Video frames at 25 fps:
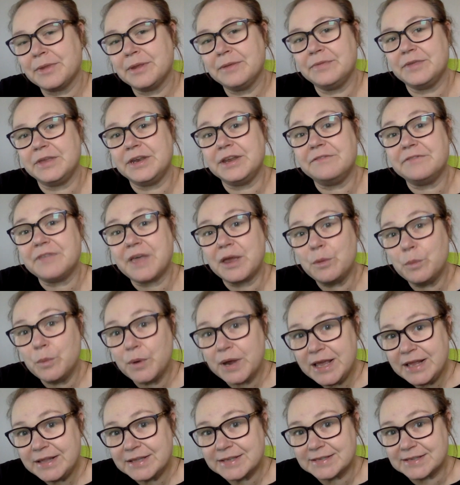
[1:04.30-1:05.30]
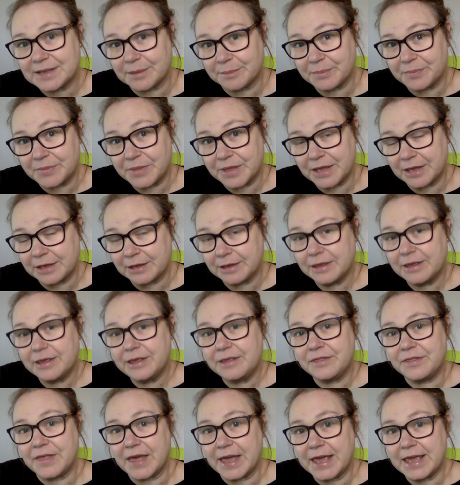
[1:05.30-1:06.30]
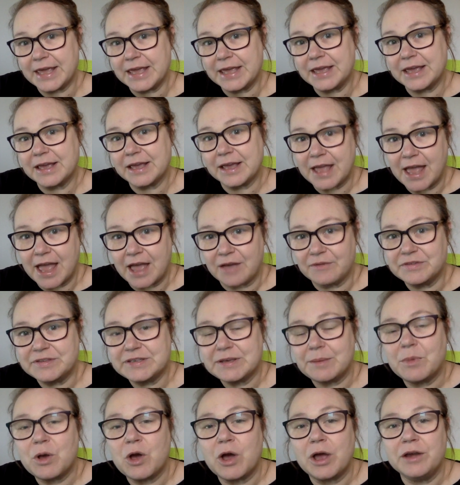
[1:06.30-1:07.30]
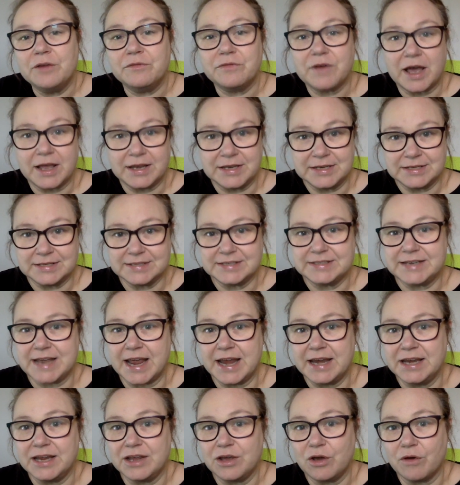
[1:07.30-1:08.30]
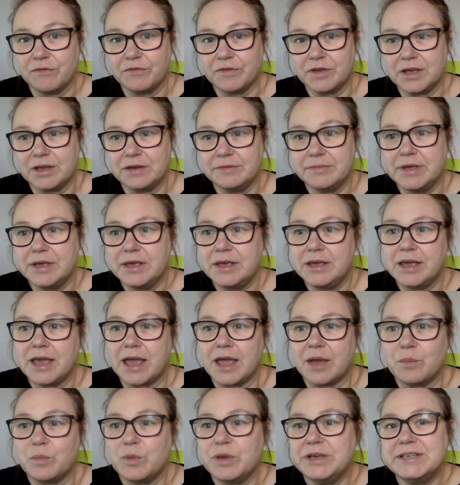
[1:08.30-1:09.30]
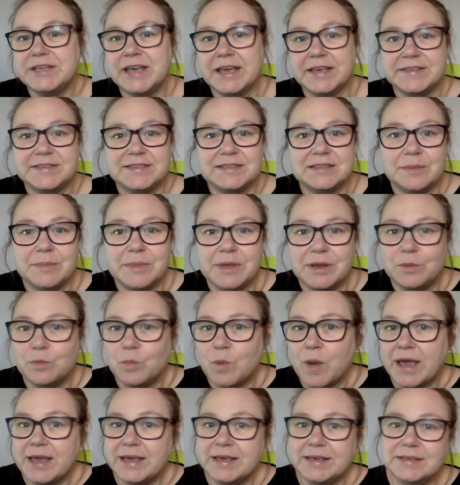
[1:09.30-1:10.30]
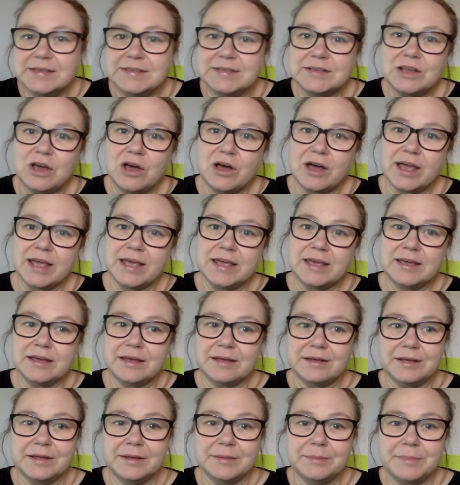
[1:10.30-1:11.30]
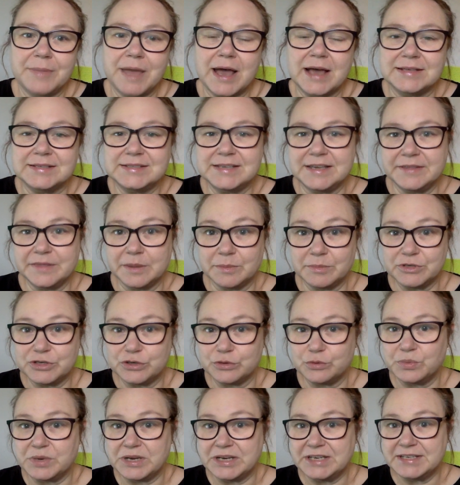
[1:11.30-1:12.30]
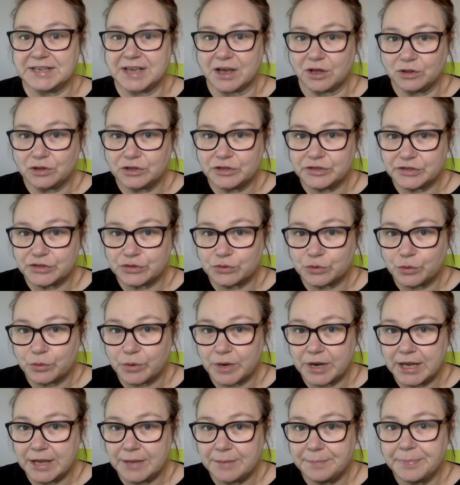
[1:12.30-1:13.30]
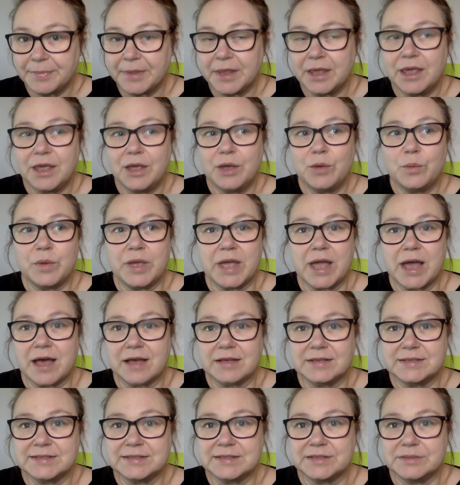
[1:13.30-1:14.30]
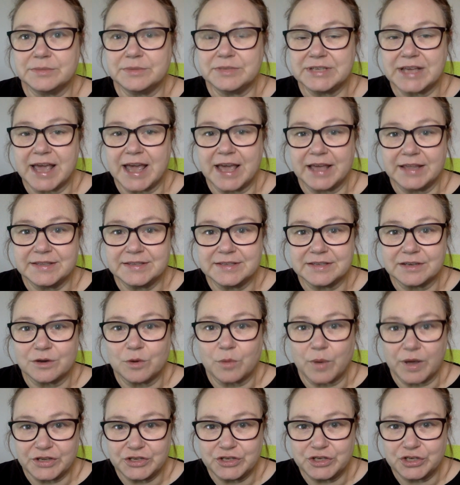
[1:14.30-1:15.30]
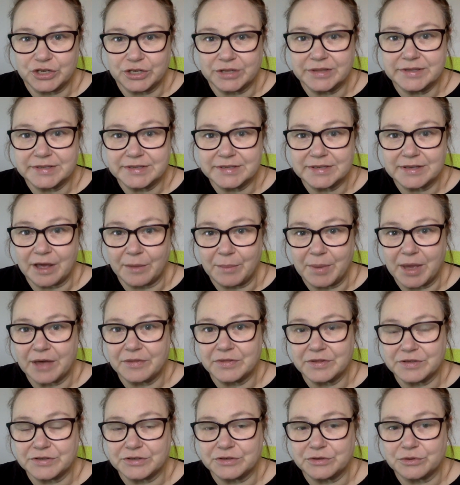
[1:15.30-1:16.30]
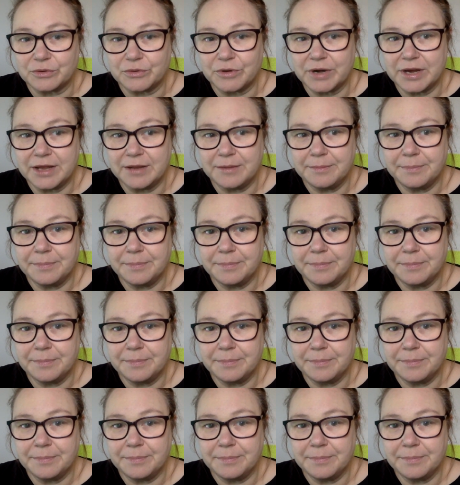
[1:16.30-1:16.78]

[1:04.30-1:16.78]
that if they read something, they have some kind of understanding of it. And we test them in ways like asking them to retell the story. We ask them to answer questions about the story.